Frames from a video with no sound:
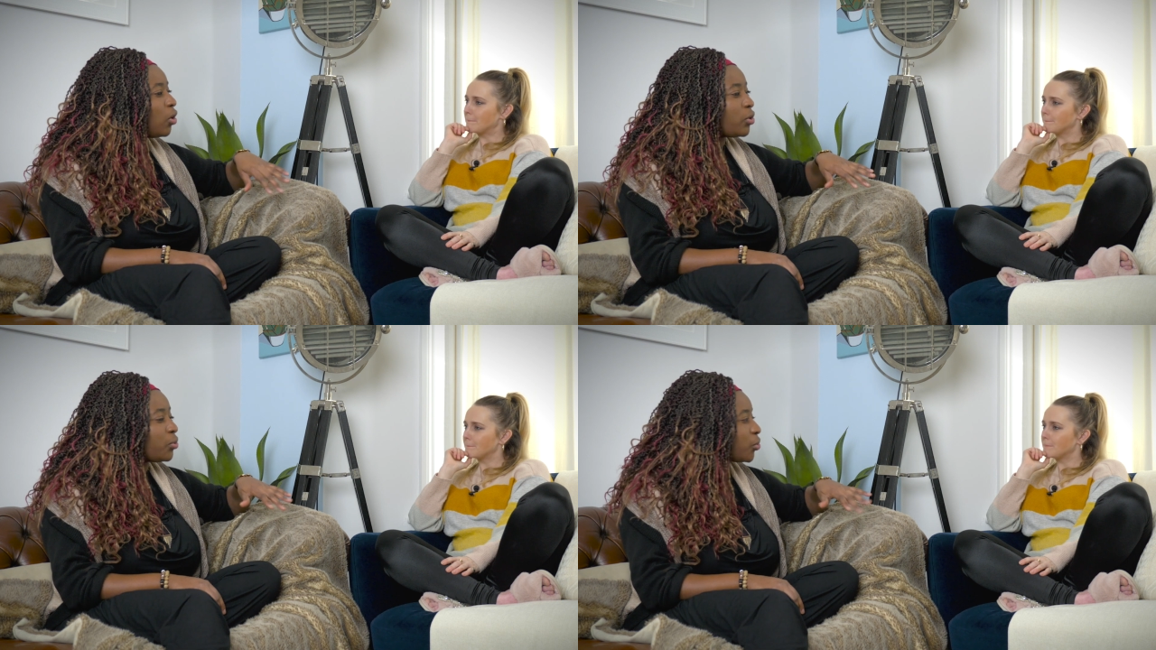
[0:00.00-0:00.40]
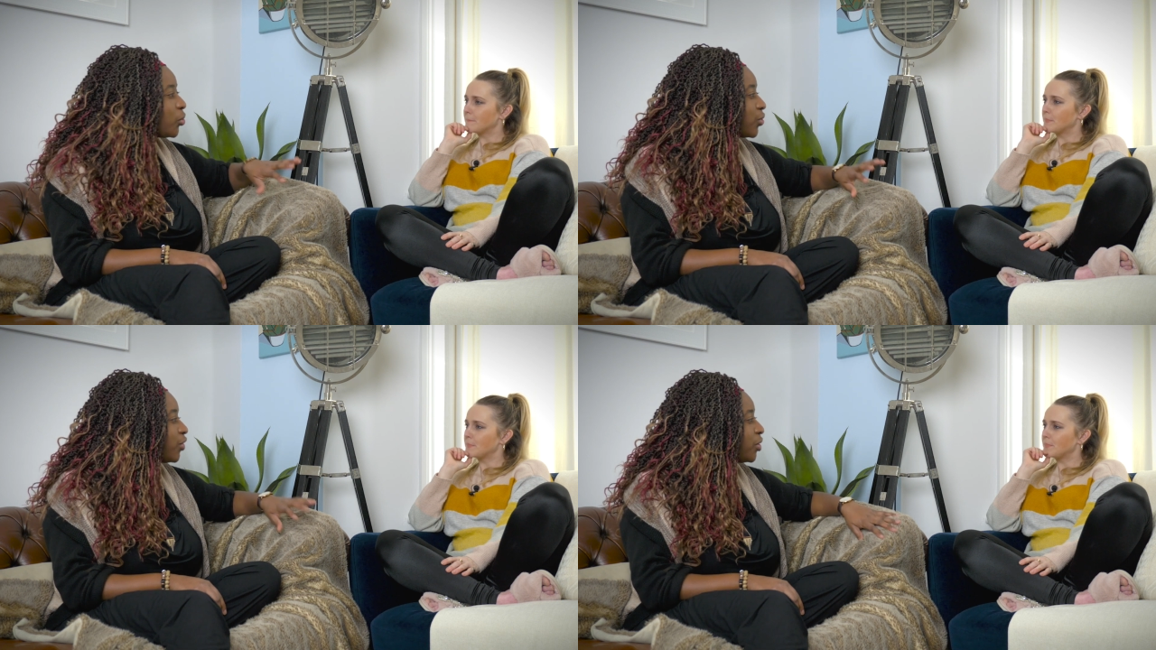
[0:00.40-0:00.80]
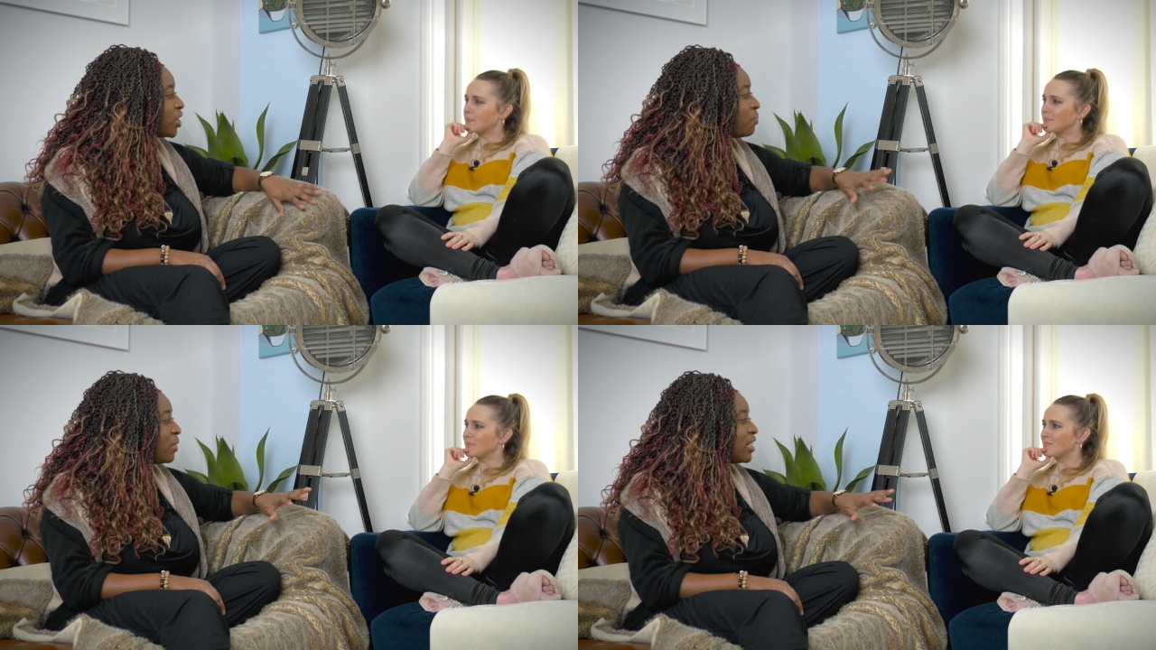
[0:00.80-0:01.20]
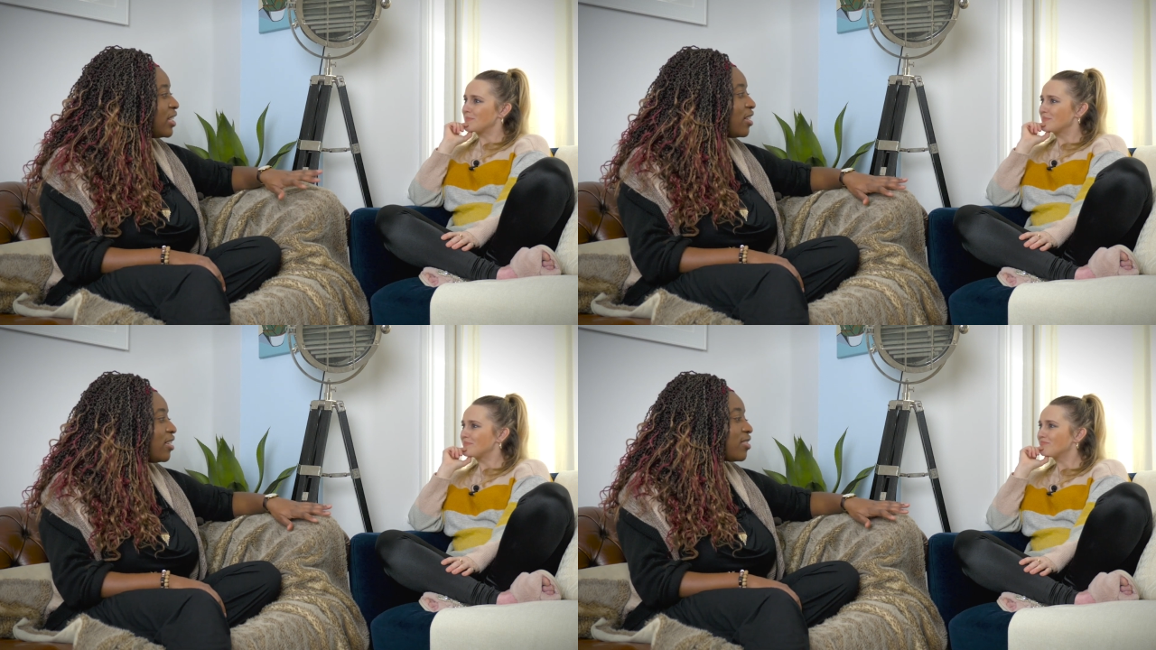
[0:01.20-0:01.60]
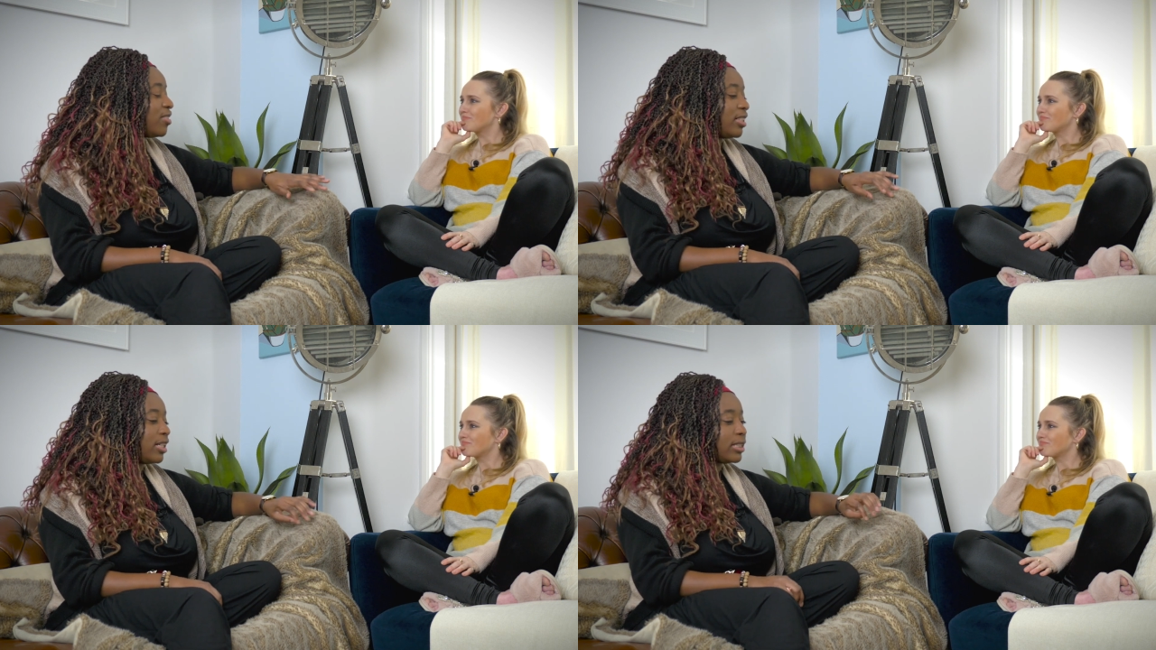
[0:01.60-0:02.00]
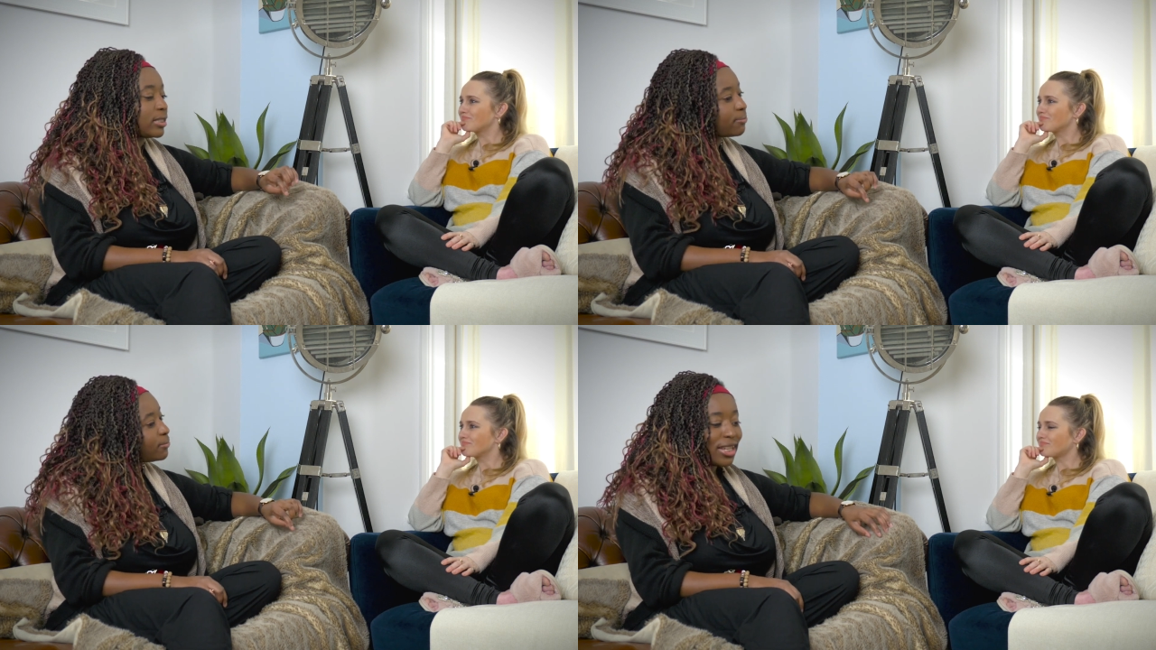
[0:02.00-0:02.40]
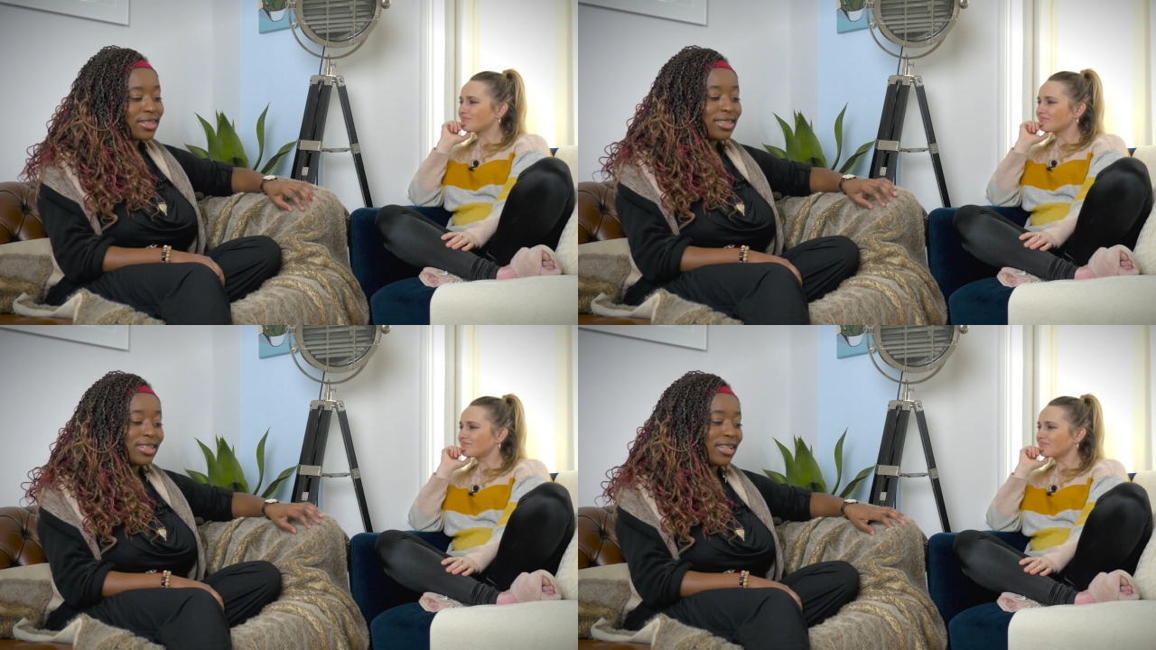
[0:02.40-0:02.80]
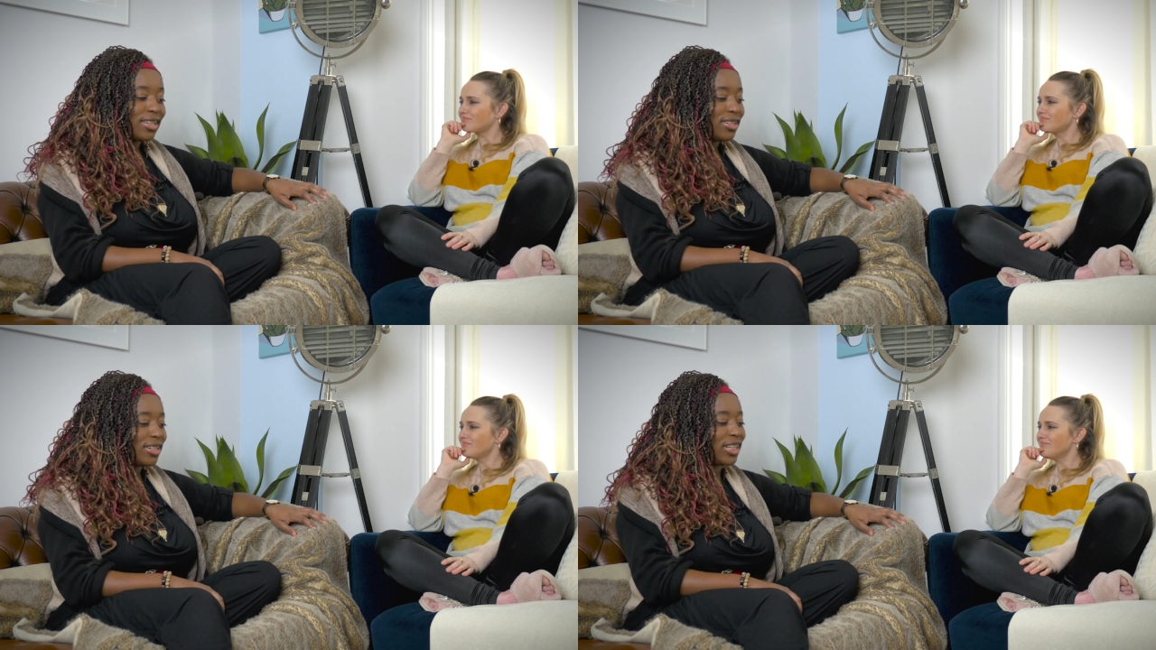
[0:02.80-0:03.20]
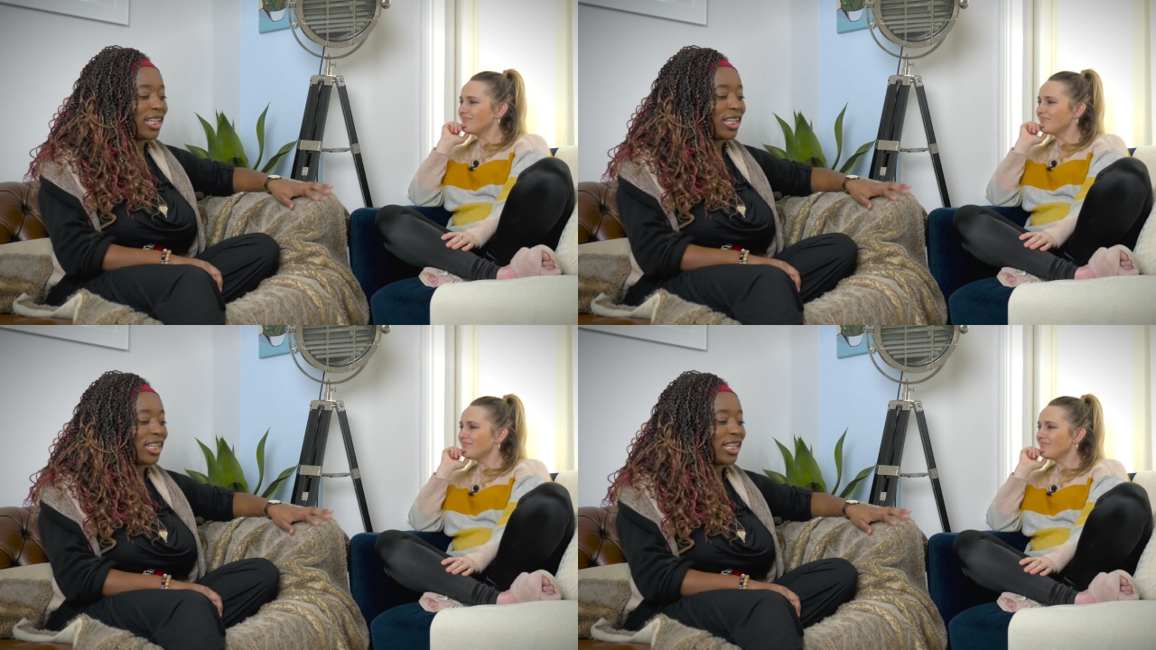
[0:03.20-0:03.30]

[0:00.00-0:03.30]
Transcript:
Speaker 1: oh, your daughter wrote this amazing article. And they're like, yeah, she did.